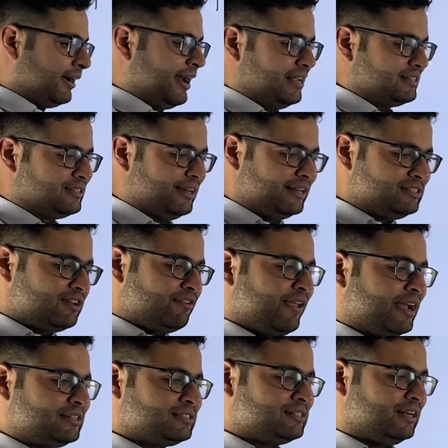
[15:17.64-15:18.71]
a class, let's say we
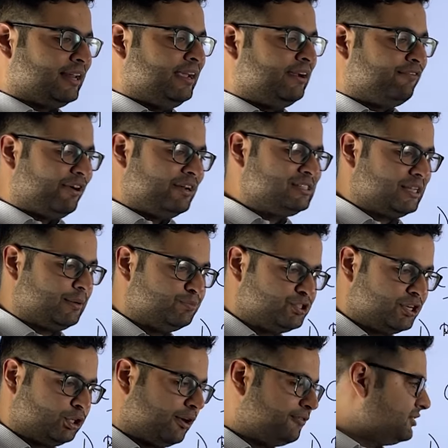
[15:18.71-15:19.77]
are studying one
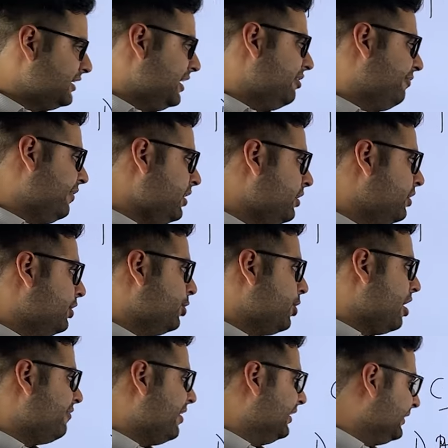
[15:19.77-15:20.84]
subject of CFA,
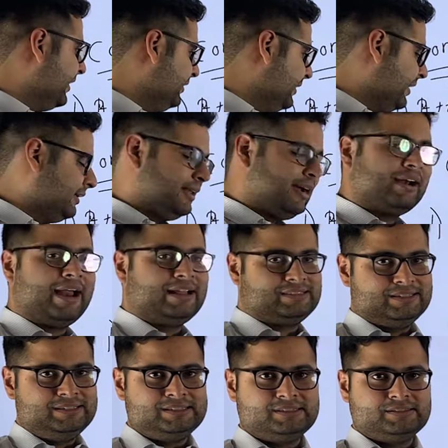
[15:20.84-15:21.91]
you have attended the
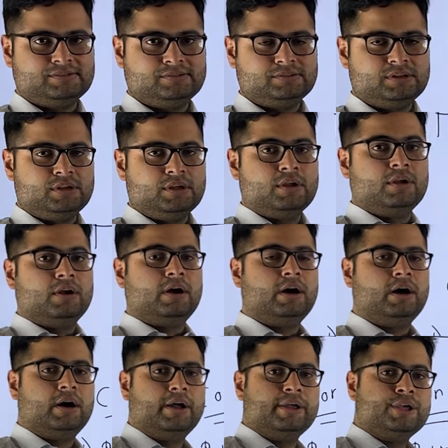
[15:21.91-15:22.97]
classes,
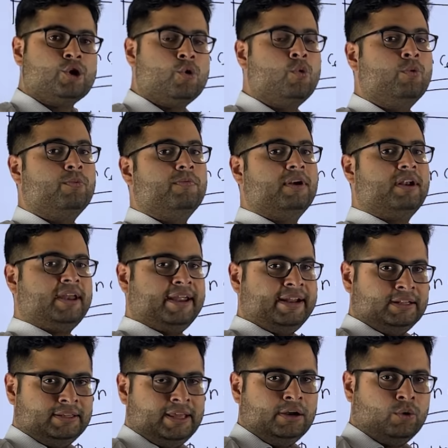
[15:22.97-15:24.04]
you
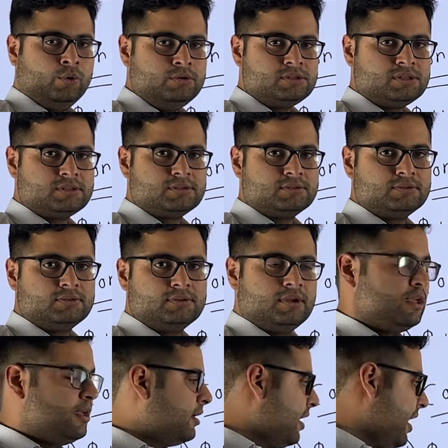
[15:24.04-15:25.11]
read the notes,
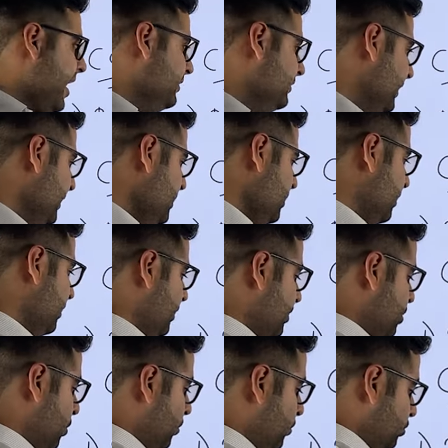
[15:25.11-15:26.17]
and then
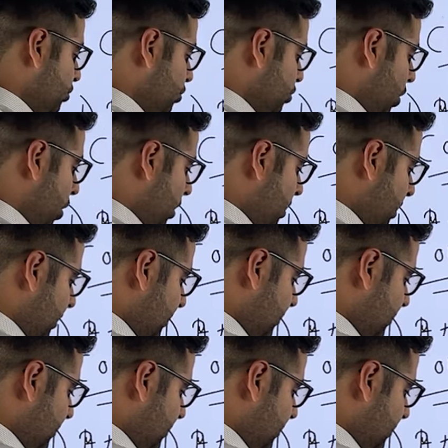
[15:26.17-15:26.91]
you solve